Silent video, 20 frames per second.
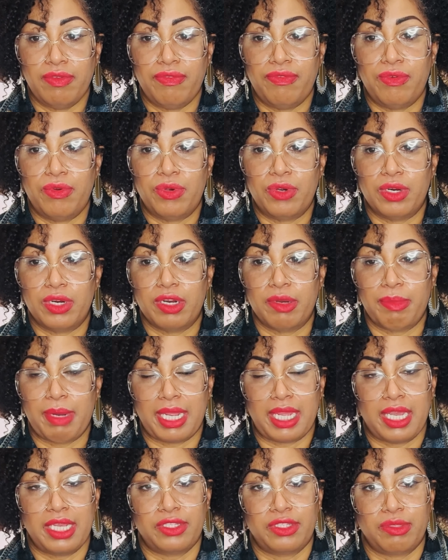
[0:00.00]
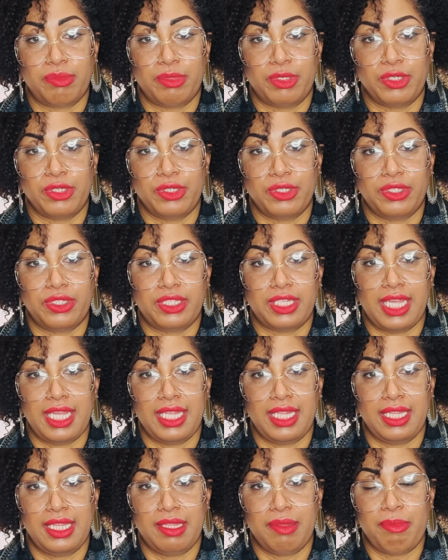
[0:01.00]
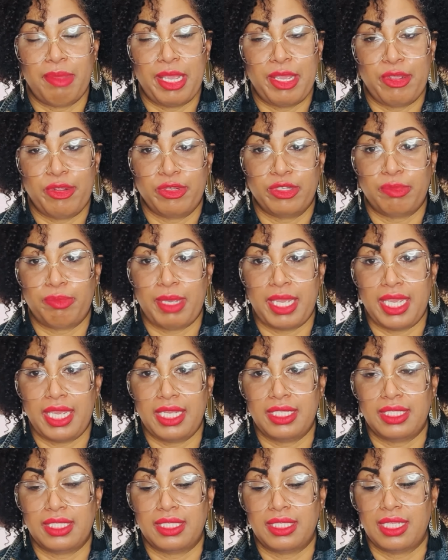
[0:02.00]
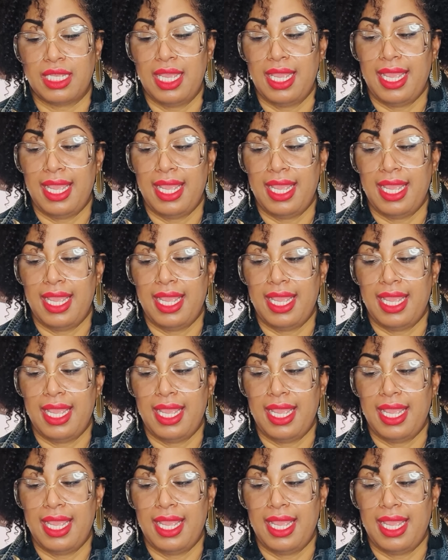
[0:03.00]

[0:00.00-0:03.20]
for my customers in the makerspace.